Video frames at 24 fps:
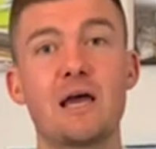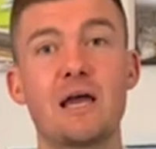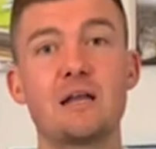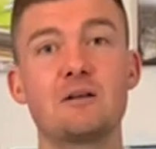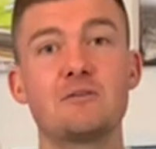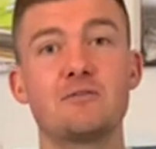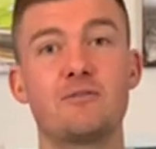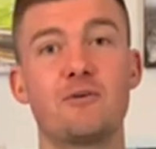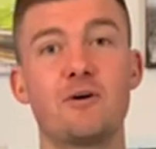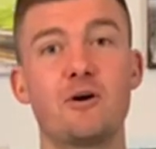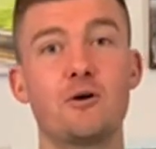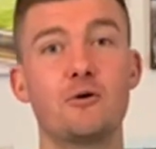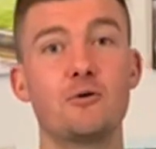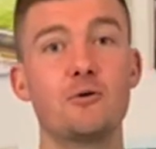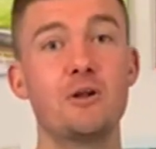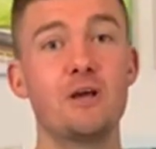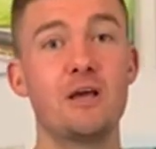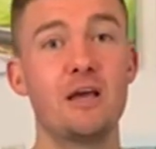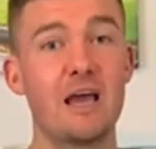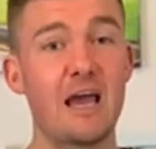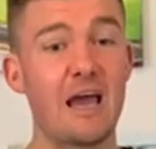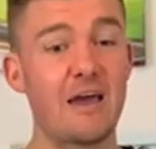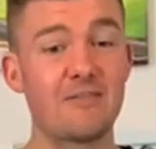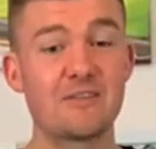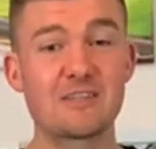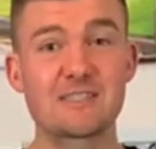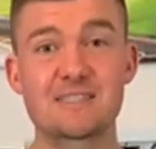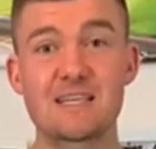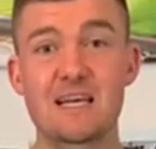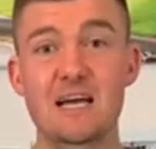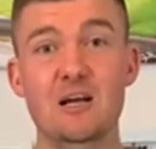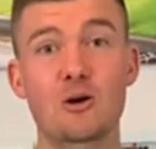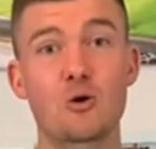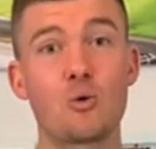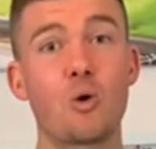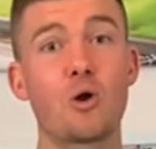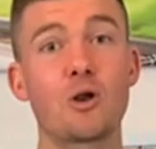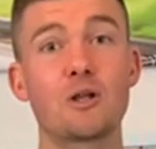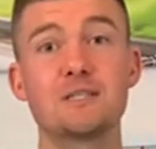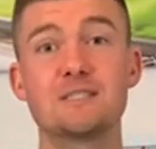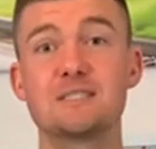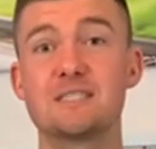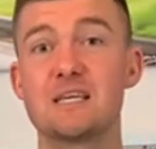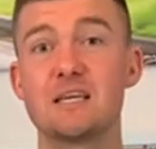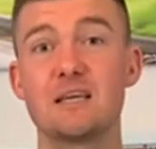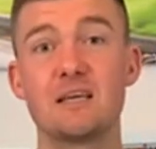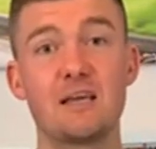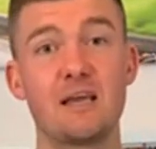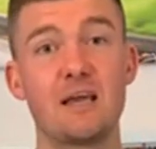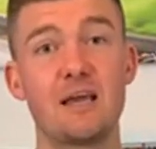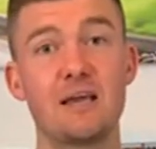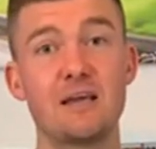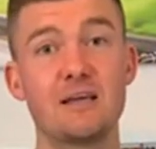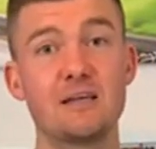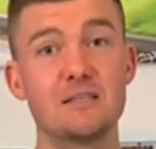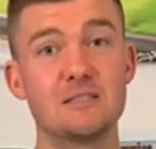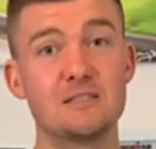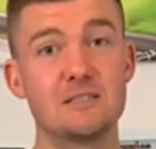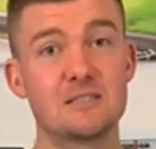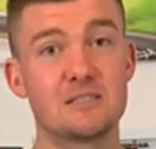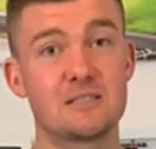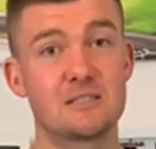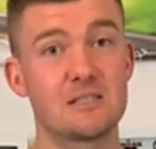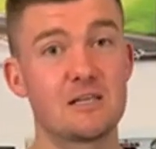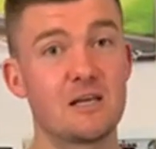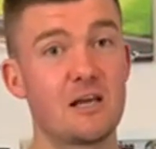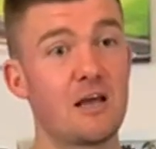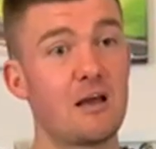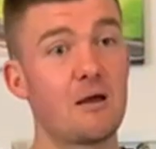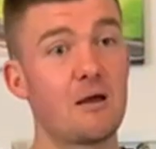headphone, and the sound quality is